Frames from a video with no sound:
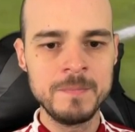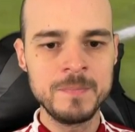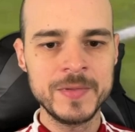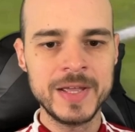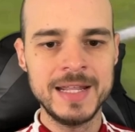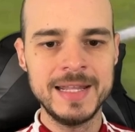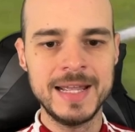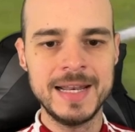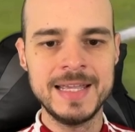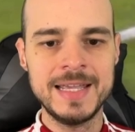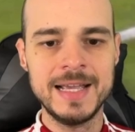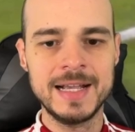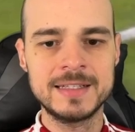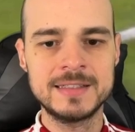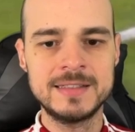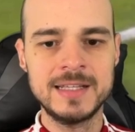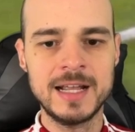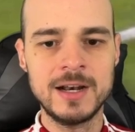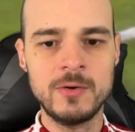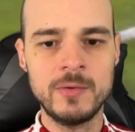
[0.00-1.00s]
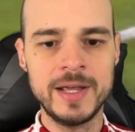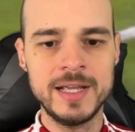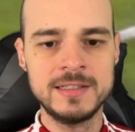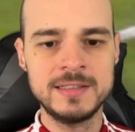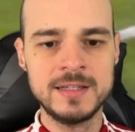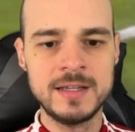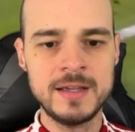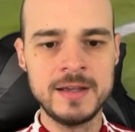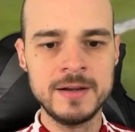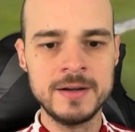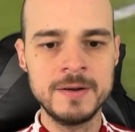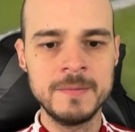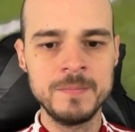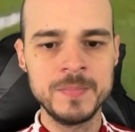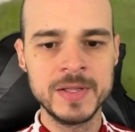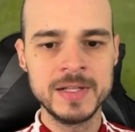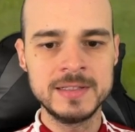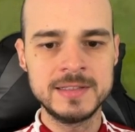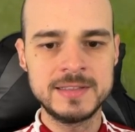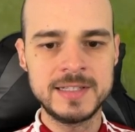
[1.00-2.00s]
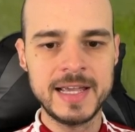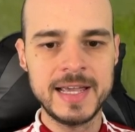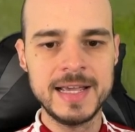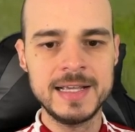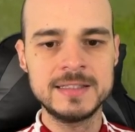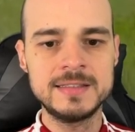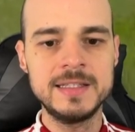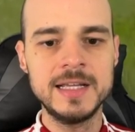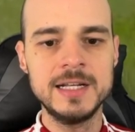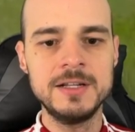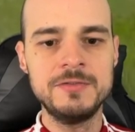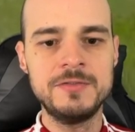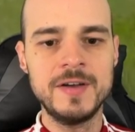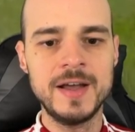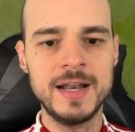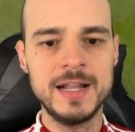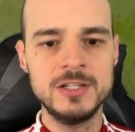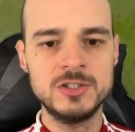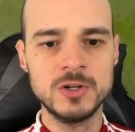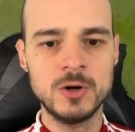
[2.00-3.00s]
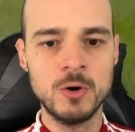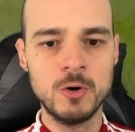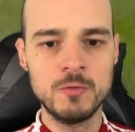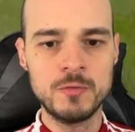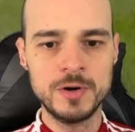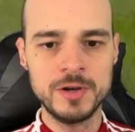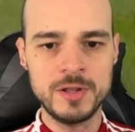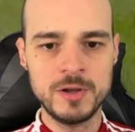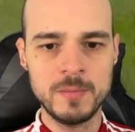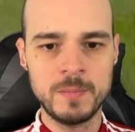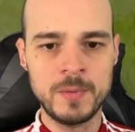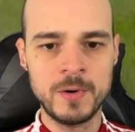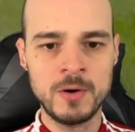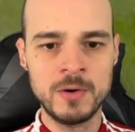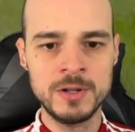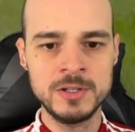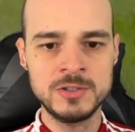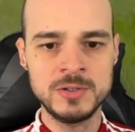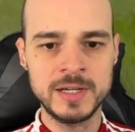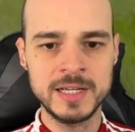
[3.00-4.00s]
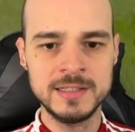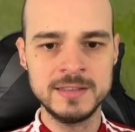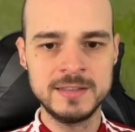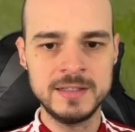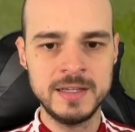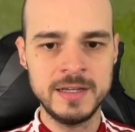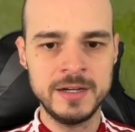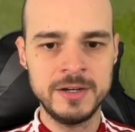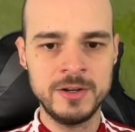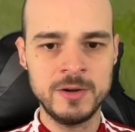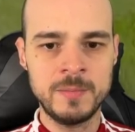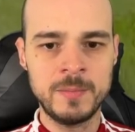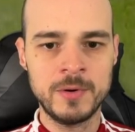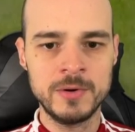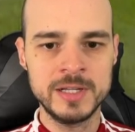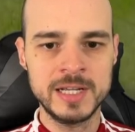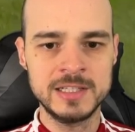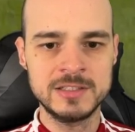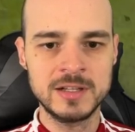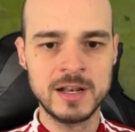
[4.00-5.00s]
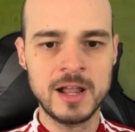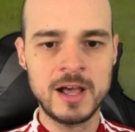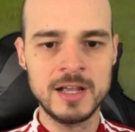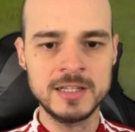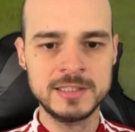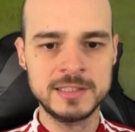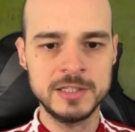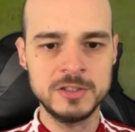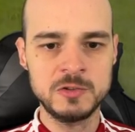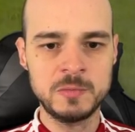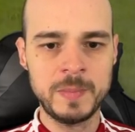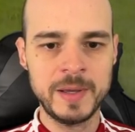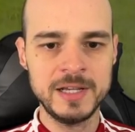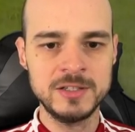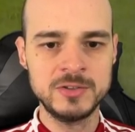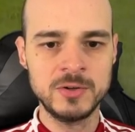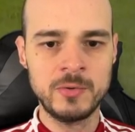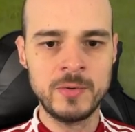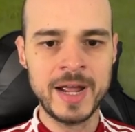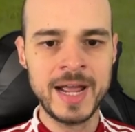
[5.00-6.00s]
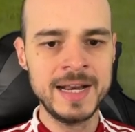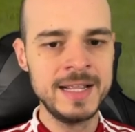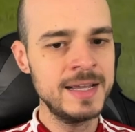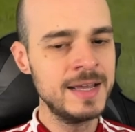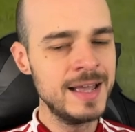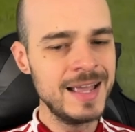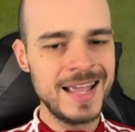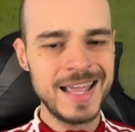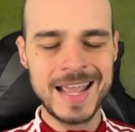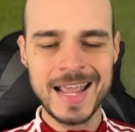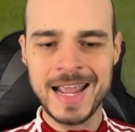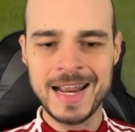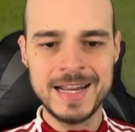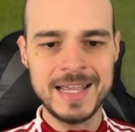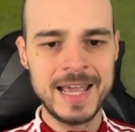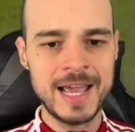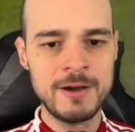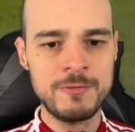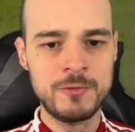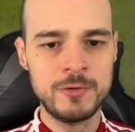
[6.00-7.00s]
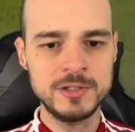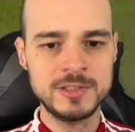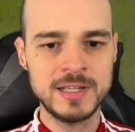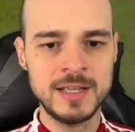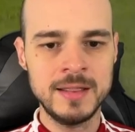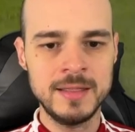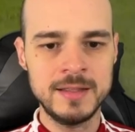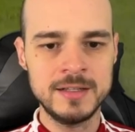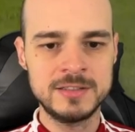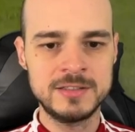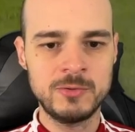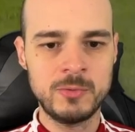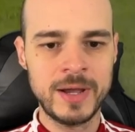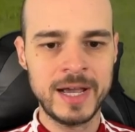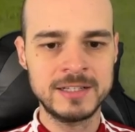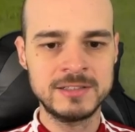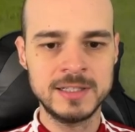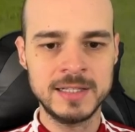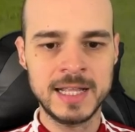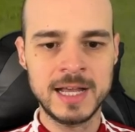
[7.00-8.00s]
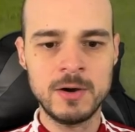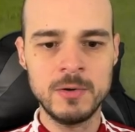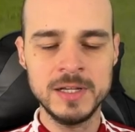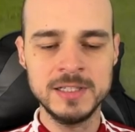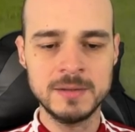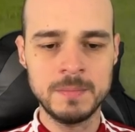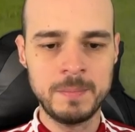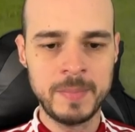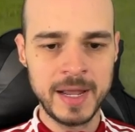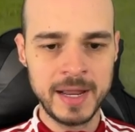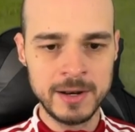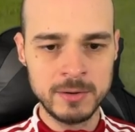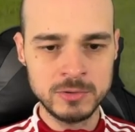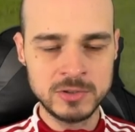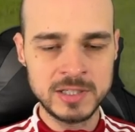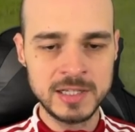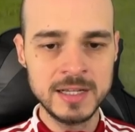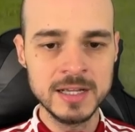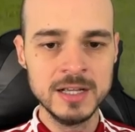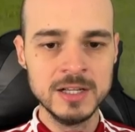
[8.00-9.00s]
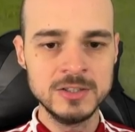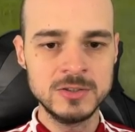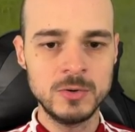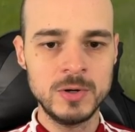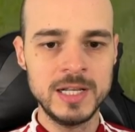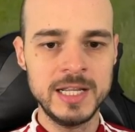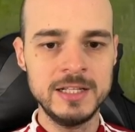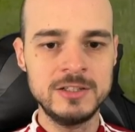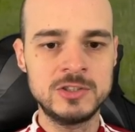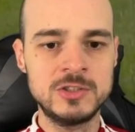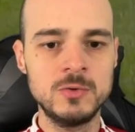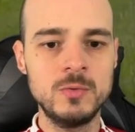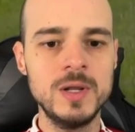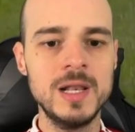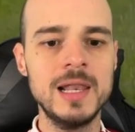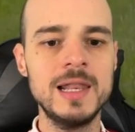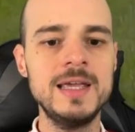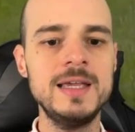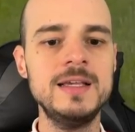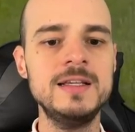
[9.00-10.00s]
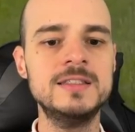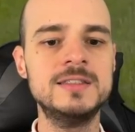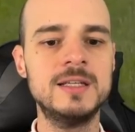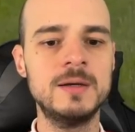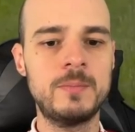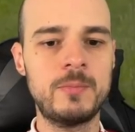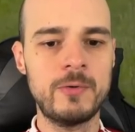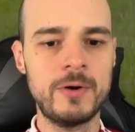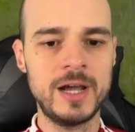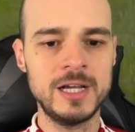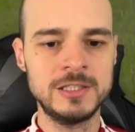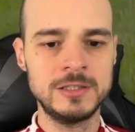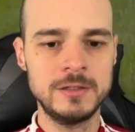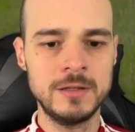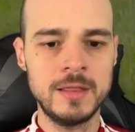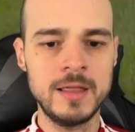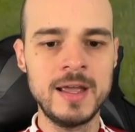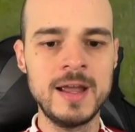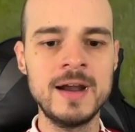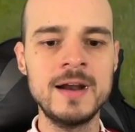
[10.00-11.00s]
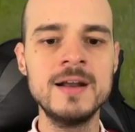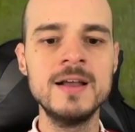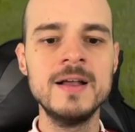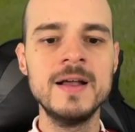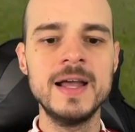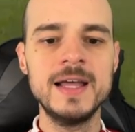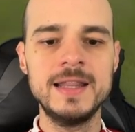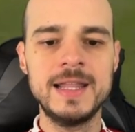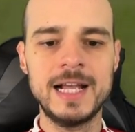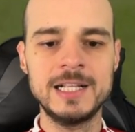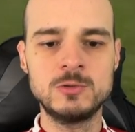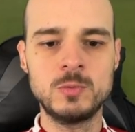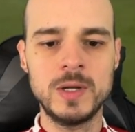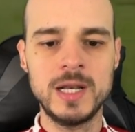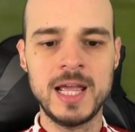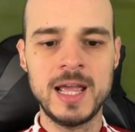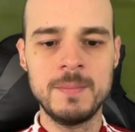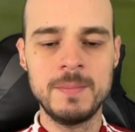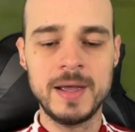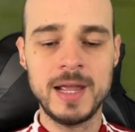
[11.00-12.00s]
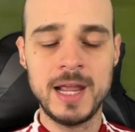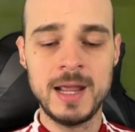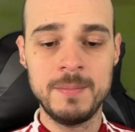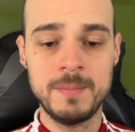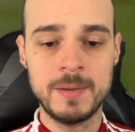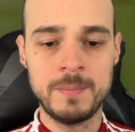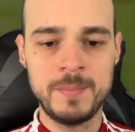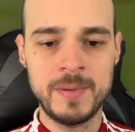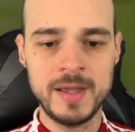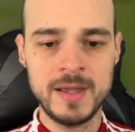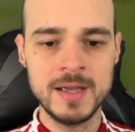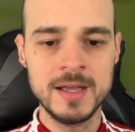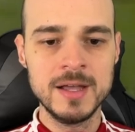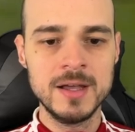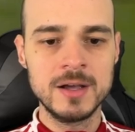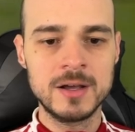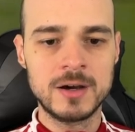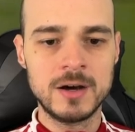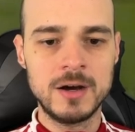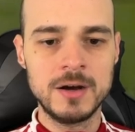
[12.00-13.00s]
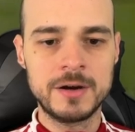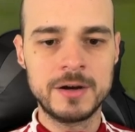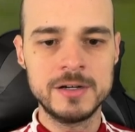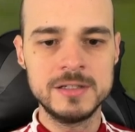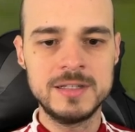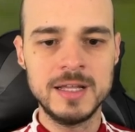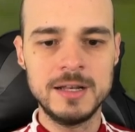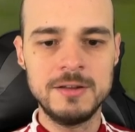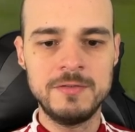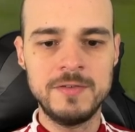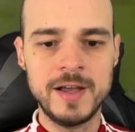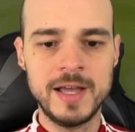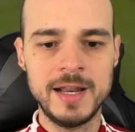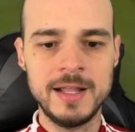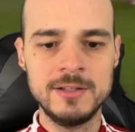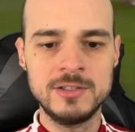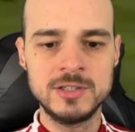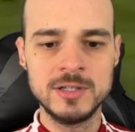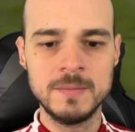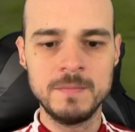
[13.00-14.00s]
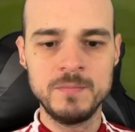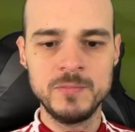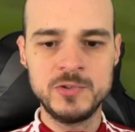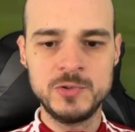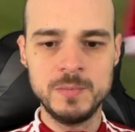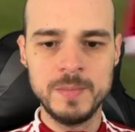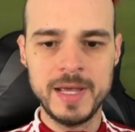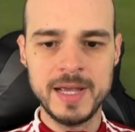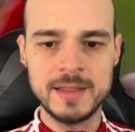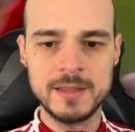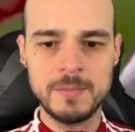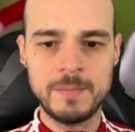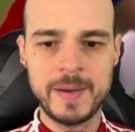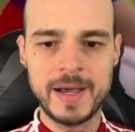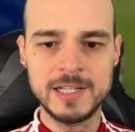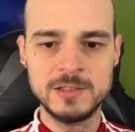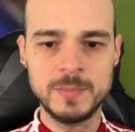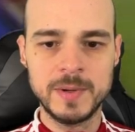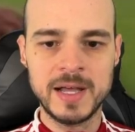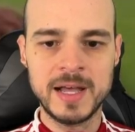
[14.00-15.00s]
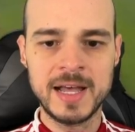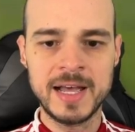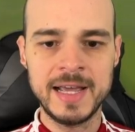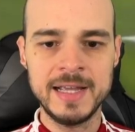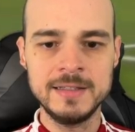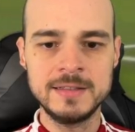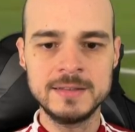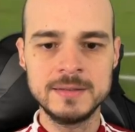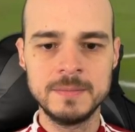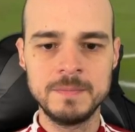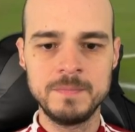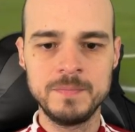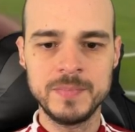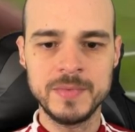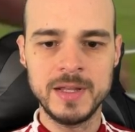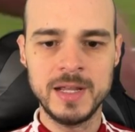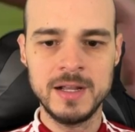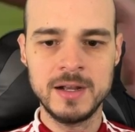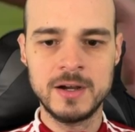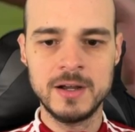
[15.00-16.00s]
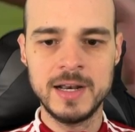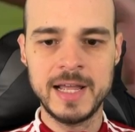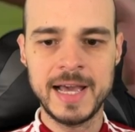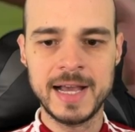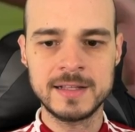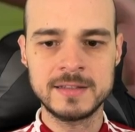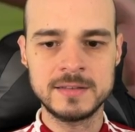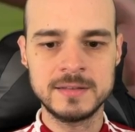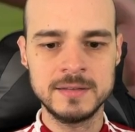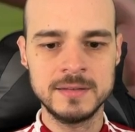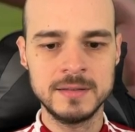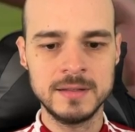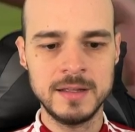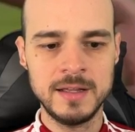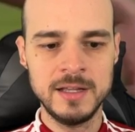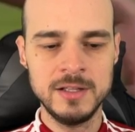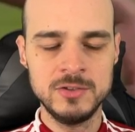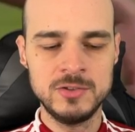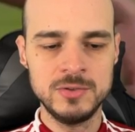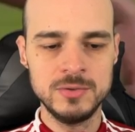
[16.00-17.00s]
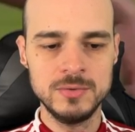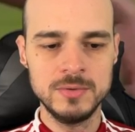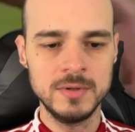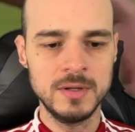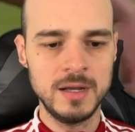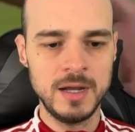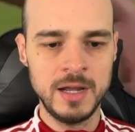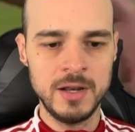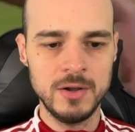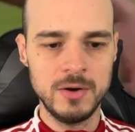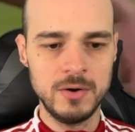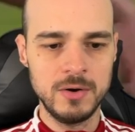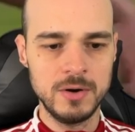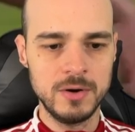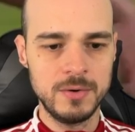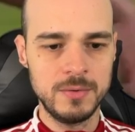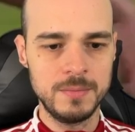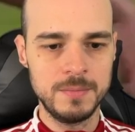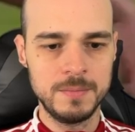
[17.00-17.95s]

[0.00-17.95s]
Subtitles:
And then he accelerates here, takes the advantage over the opponent. You can see here the opponent has lost the space already. Any effort in this direction now is a penalty, so he needs to release the pressure there, and that's when Mbappe conquered the advantage to make the pass behind and connect into an own goal.